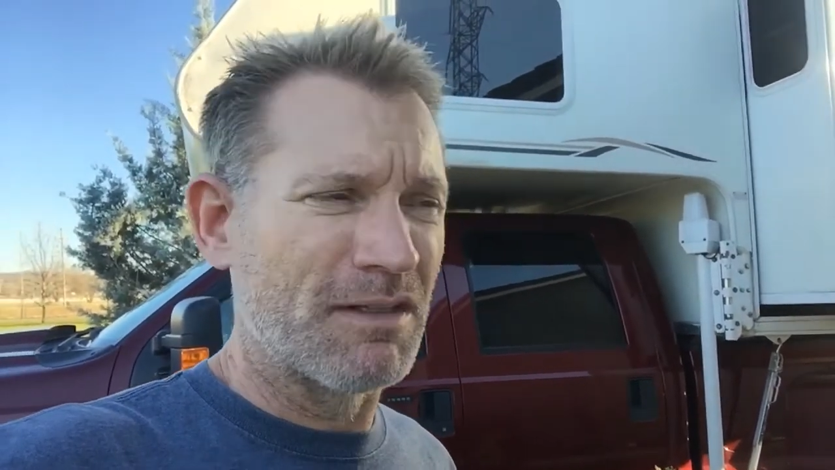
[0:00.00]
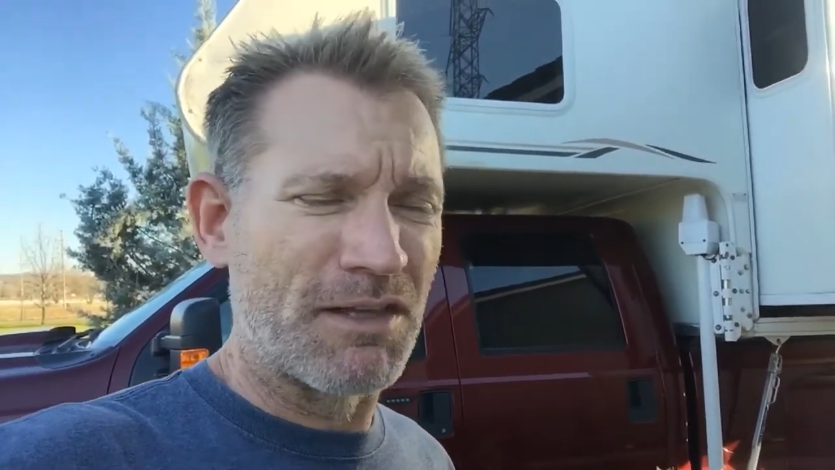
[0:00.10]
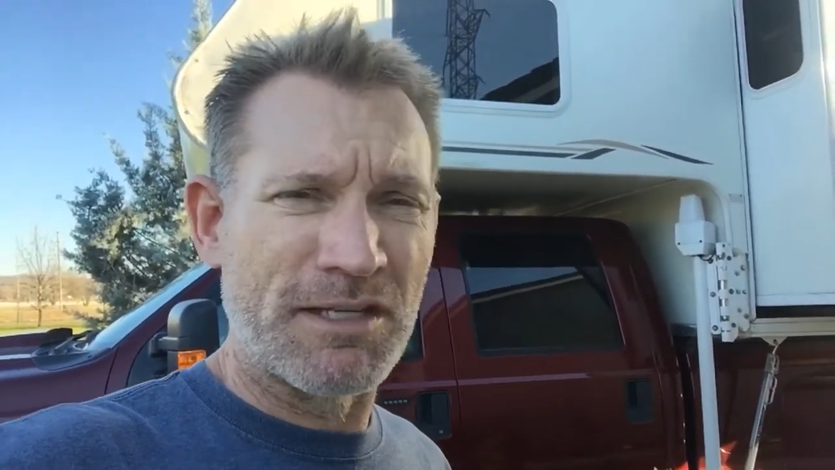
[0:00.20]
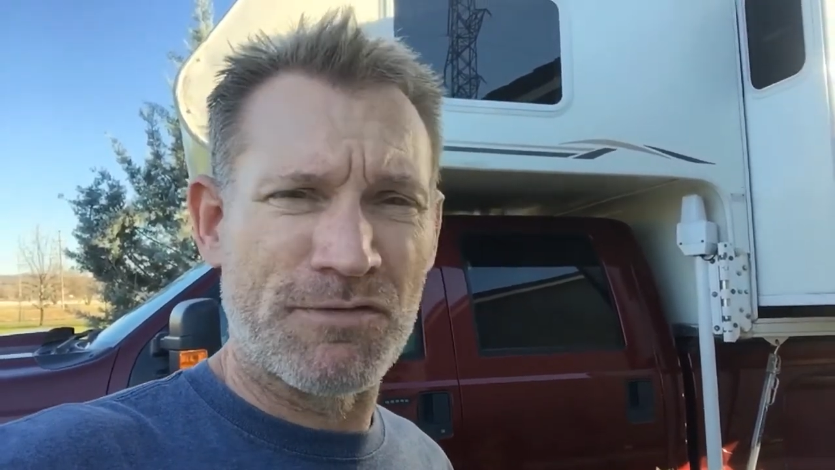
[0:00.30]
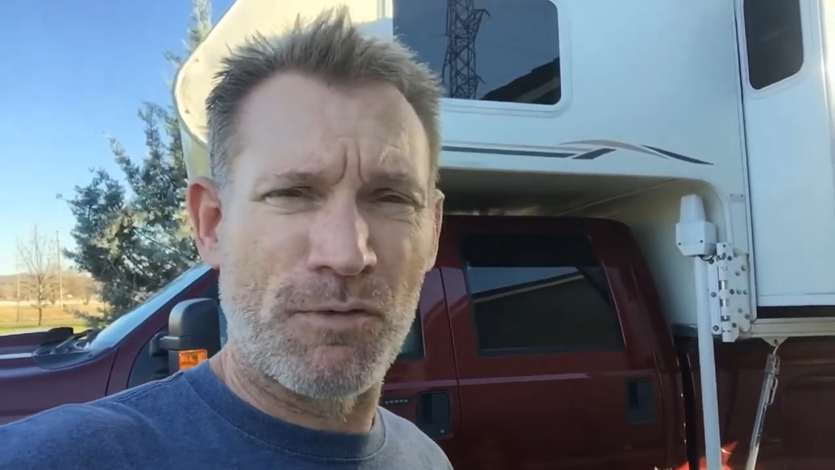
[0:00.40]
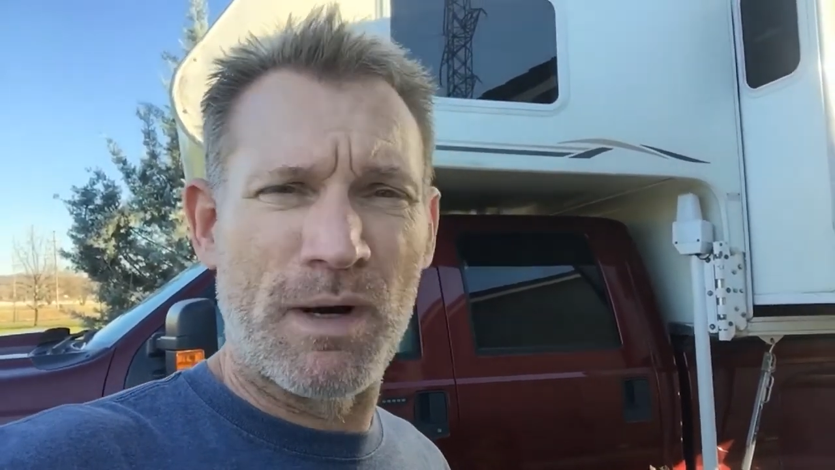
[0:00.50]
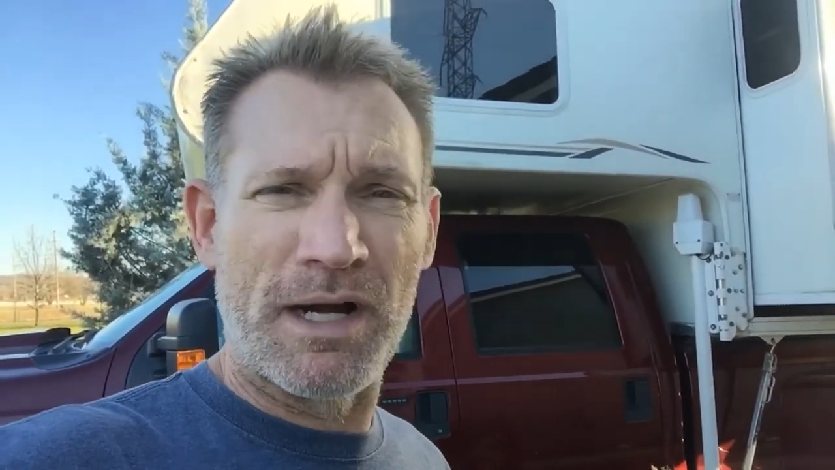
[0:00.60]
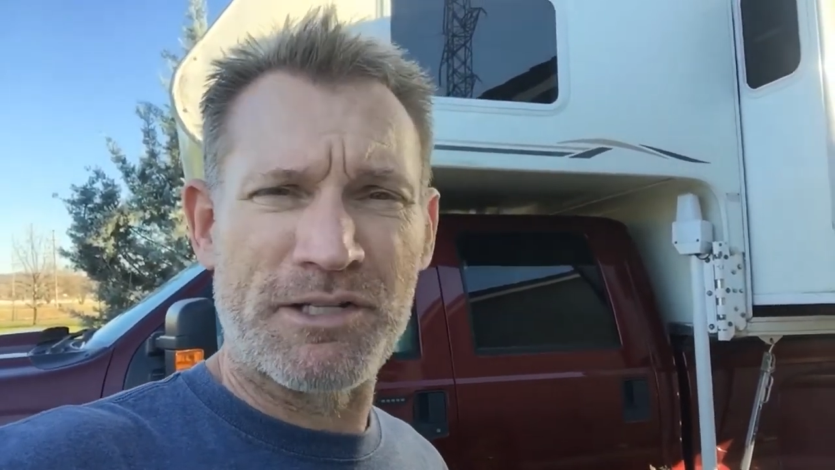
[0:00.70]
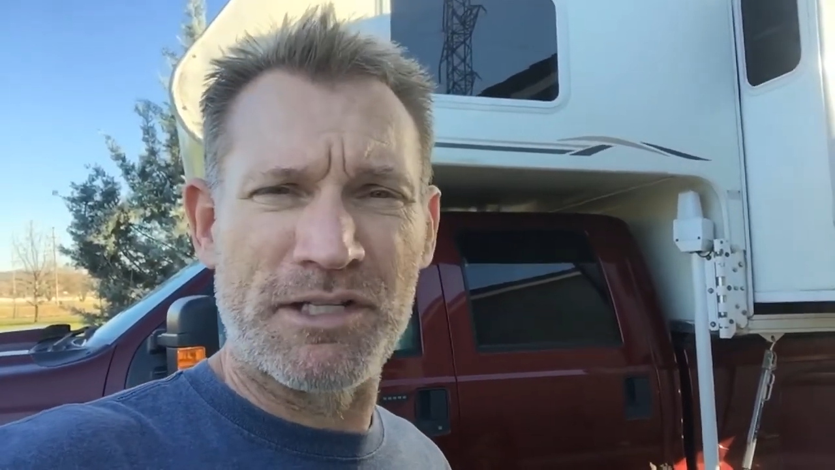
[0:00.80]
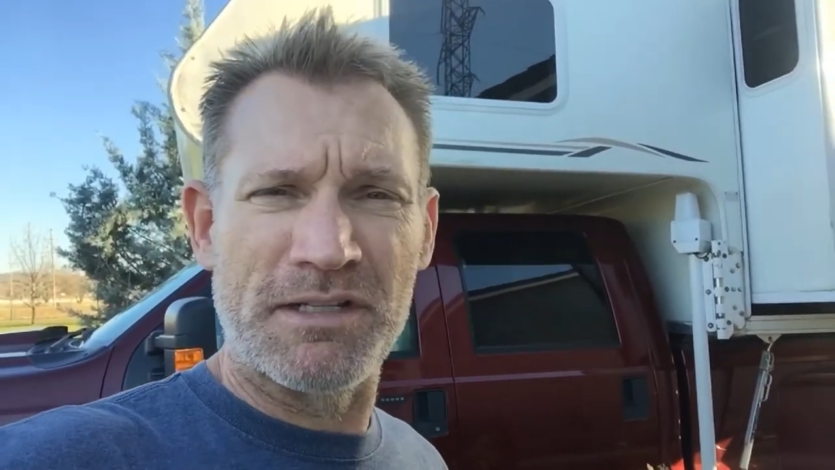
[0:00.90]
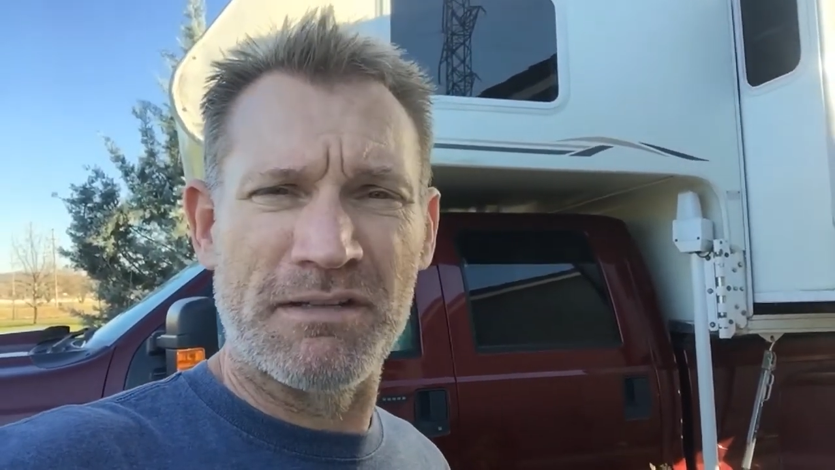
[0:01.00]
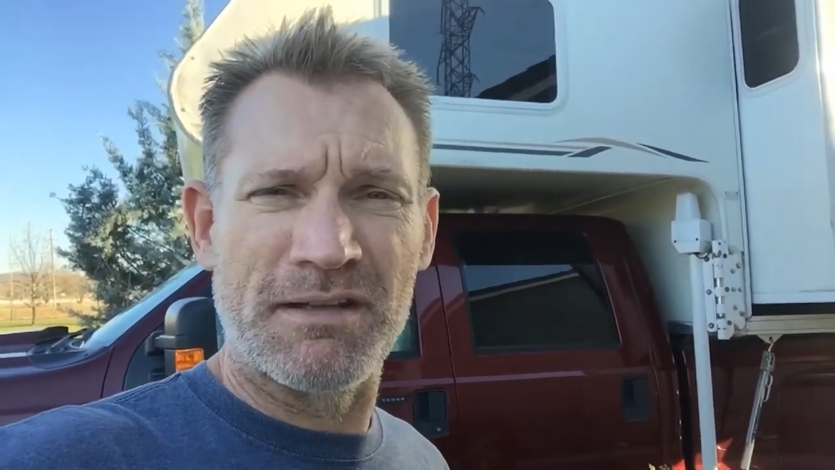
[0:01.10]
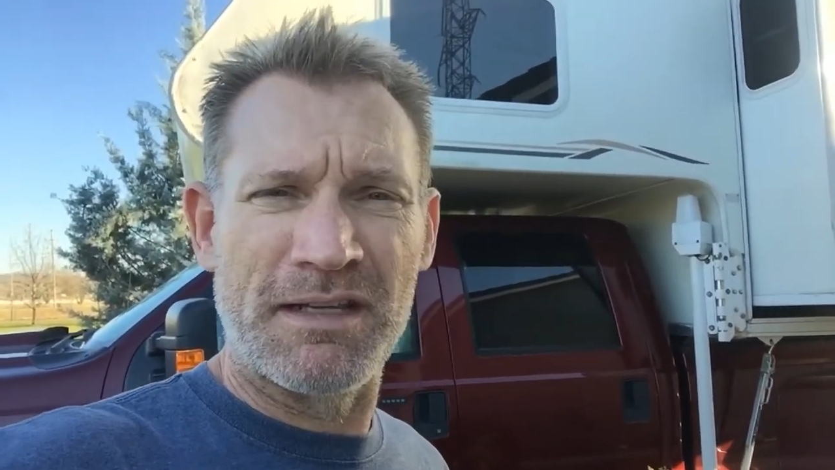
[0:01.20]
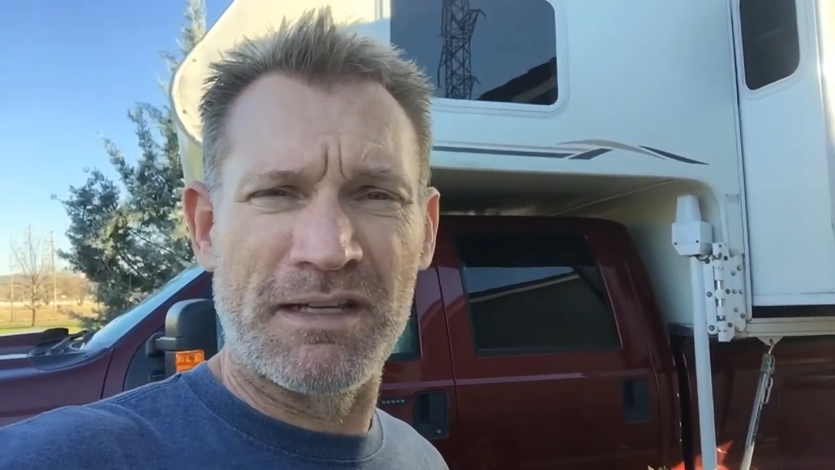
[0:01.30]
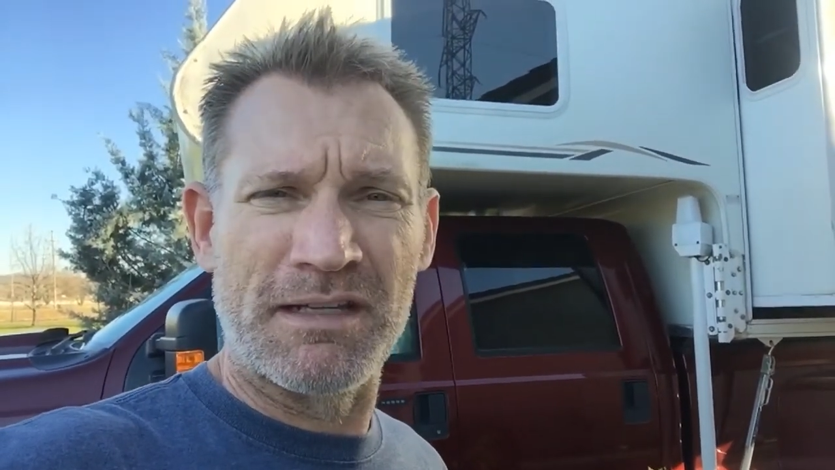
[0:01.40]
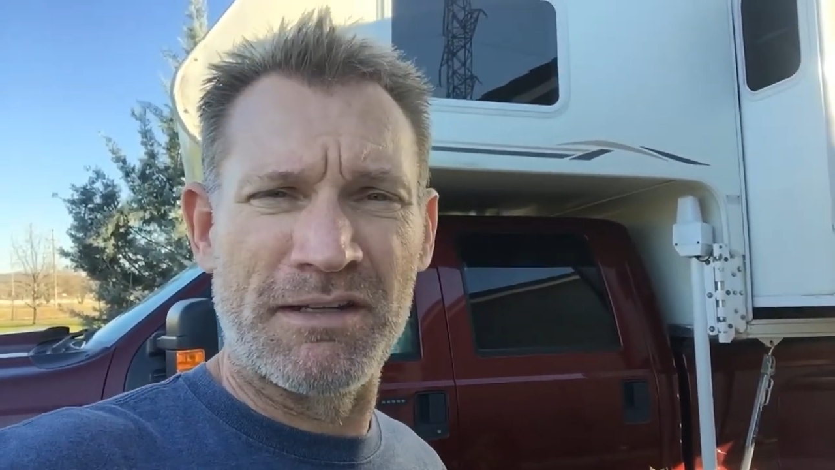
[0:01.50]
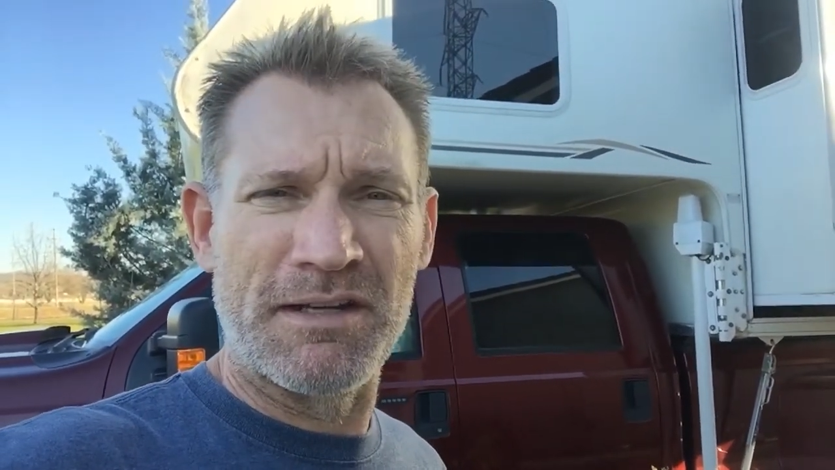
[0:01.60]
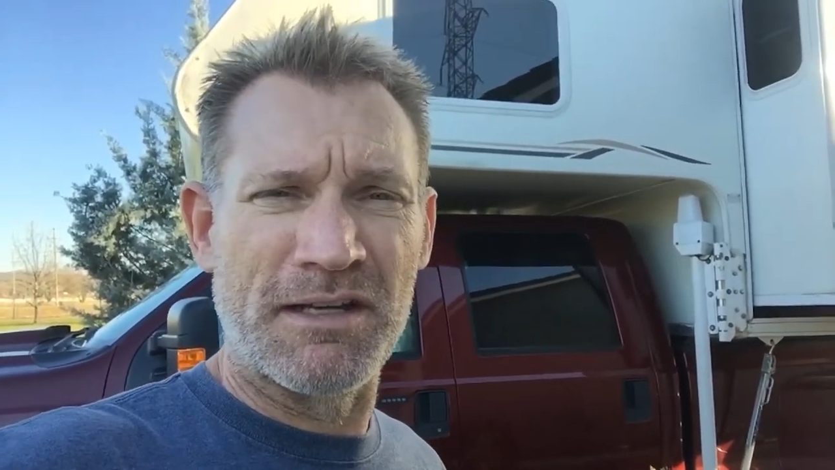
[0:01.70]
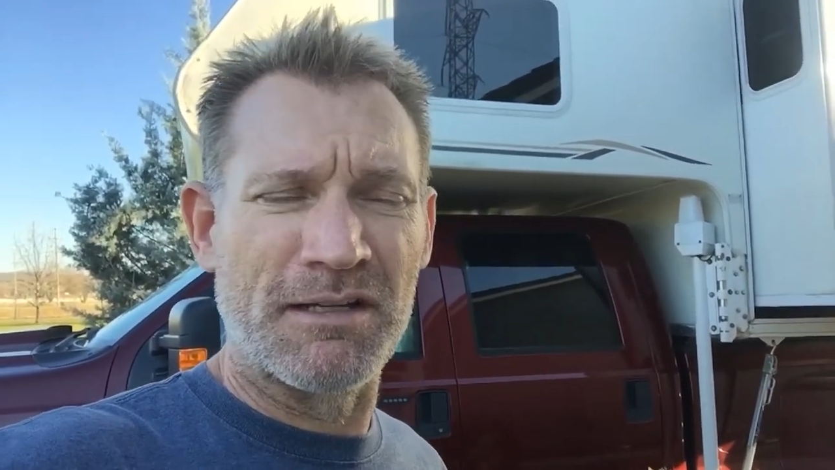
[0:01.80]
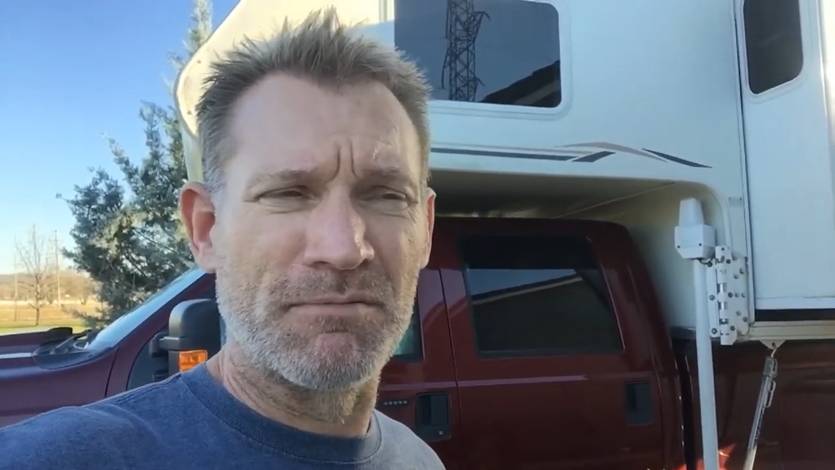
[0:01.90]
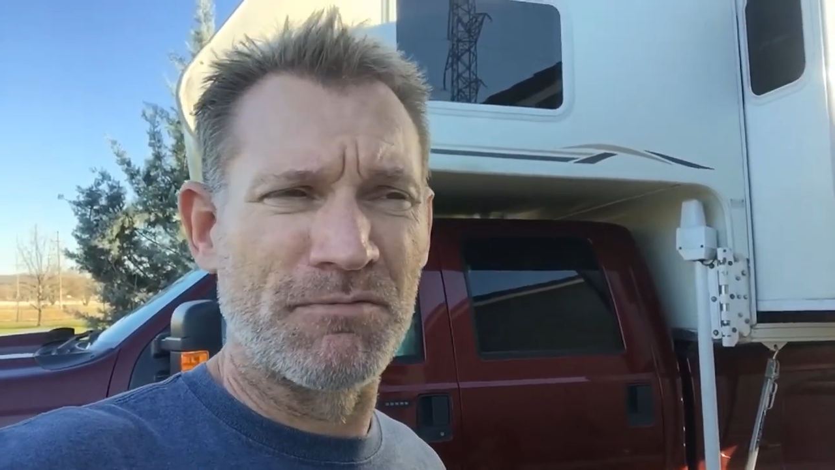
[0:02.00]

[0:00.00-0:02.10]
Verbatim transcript: thanks for watching. And uh,